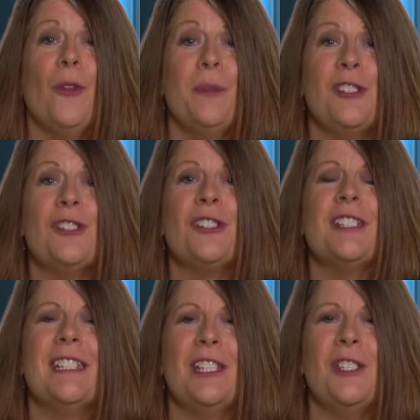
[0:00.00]
be sure
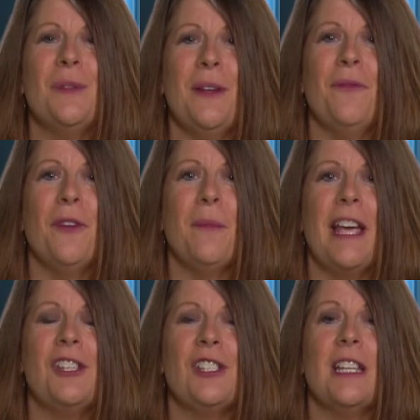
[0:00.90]
to get you
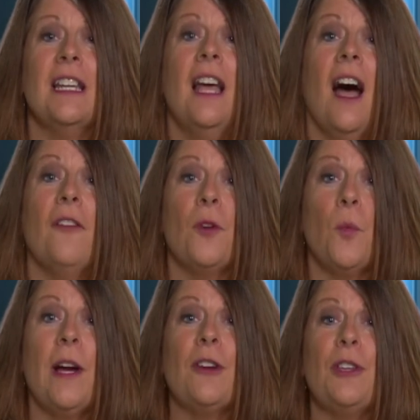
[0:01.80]
information for
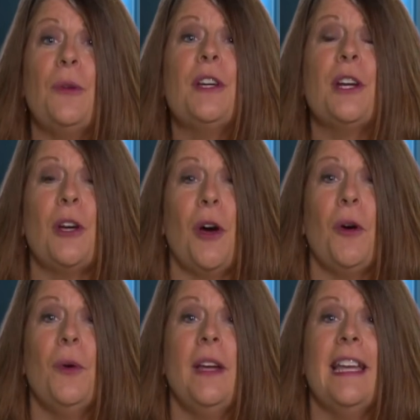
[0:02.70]
where you can
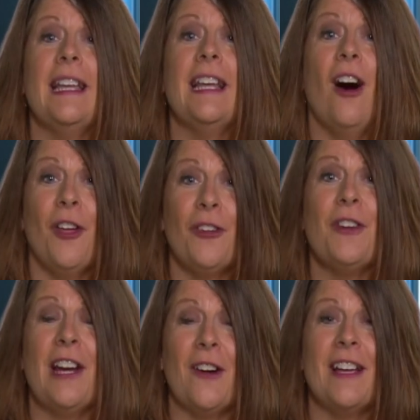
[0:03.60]
go in
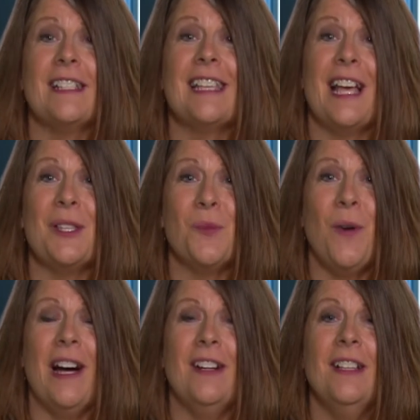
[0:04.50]
other areas as
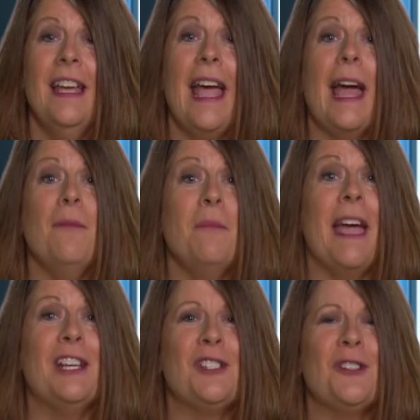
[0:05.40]
well. And
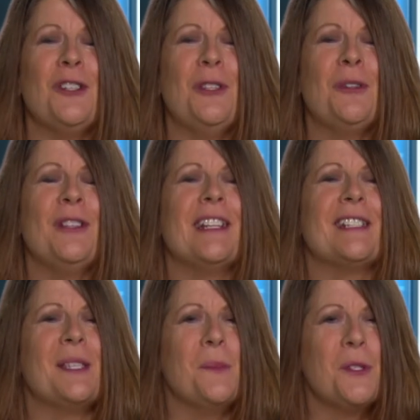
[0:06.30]
make sure you
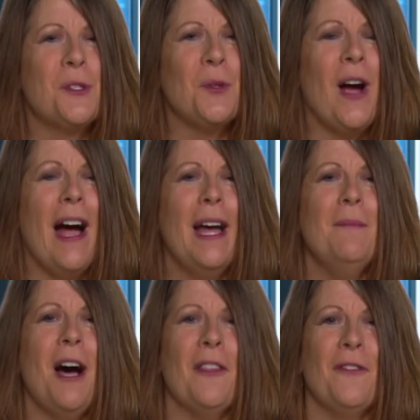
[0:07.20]
click
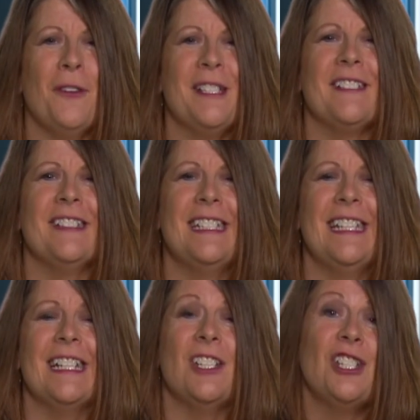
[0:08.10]
subscribe on the Voice de
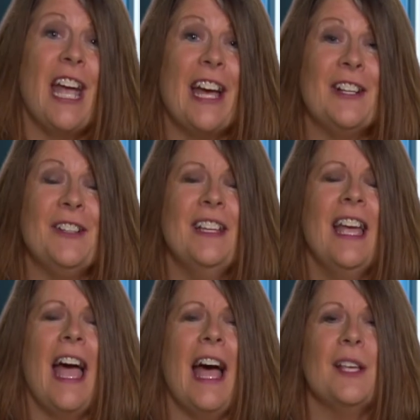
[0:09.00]
Latina channel,
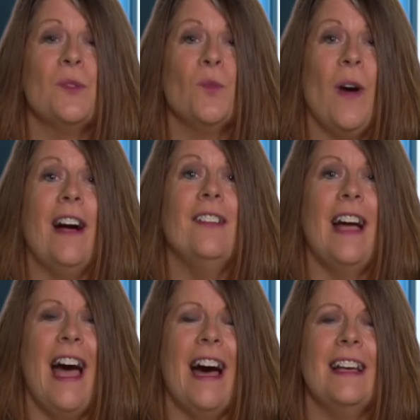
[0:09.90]
as well
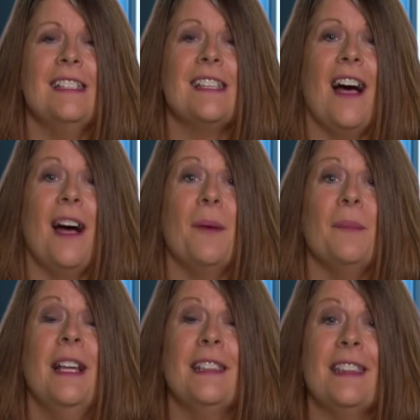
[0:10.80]
as
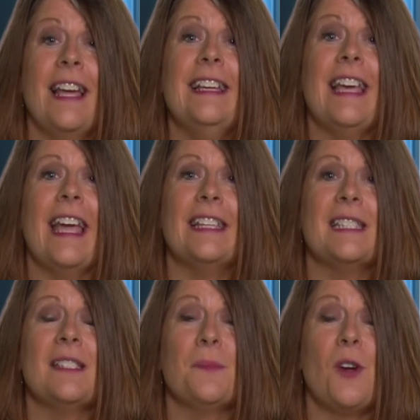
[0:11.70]
like and
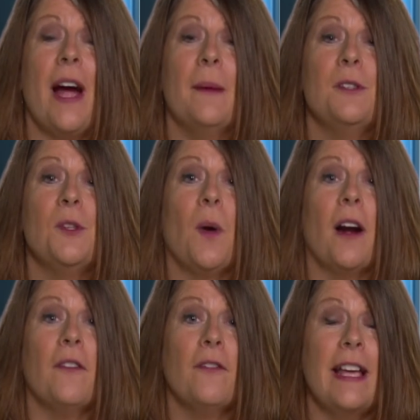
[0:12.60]
subscribe to
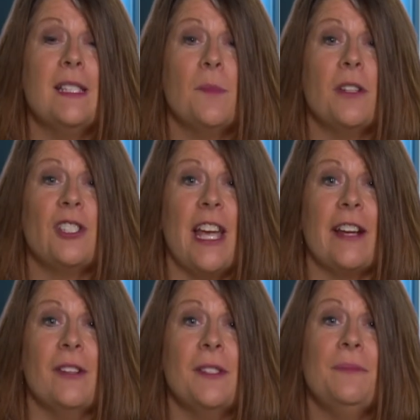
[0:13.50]
our Facebook
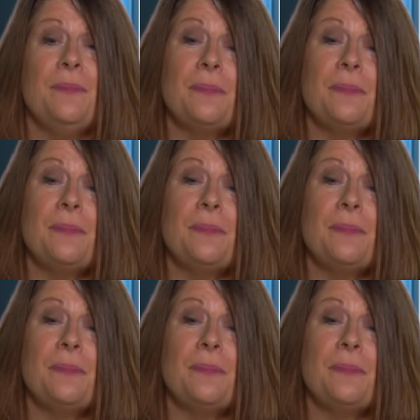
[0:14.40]
channels